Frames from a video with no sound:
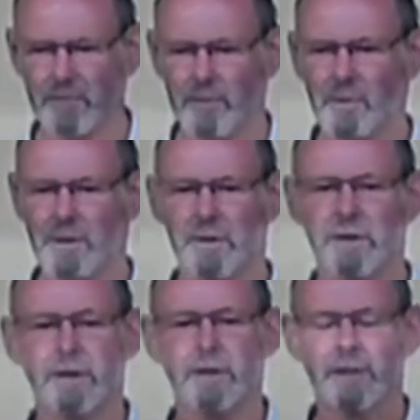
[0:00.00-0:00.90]
but we are
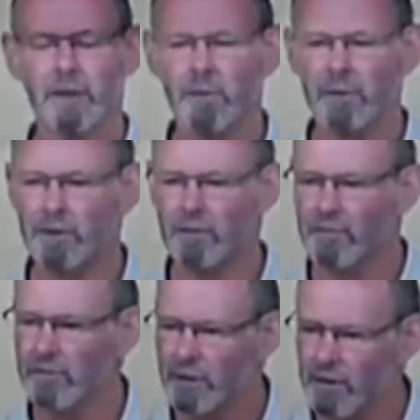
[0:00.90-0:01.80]
the body of
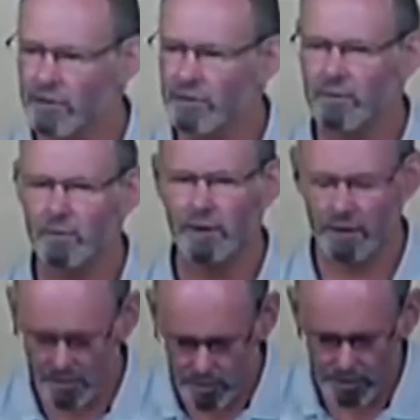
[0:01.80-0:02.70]
Christ. We are
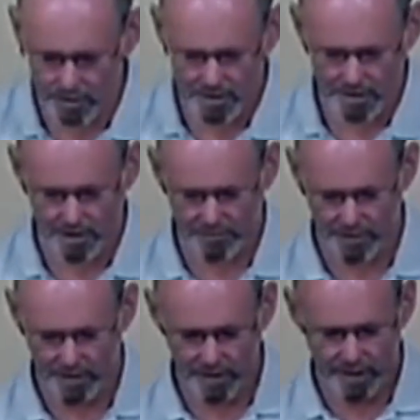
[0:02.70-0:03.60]
to work
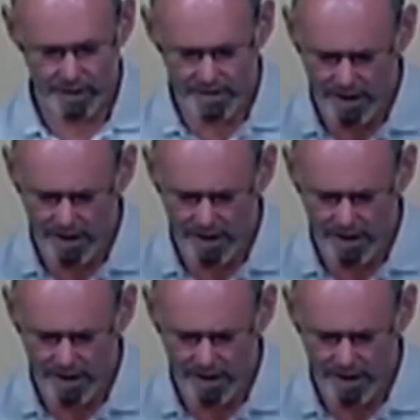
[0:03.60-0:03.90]
together. So,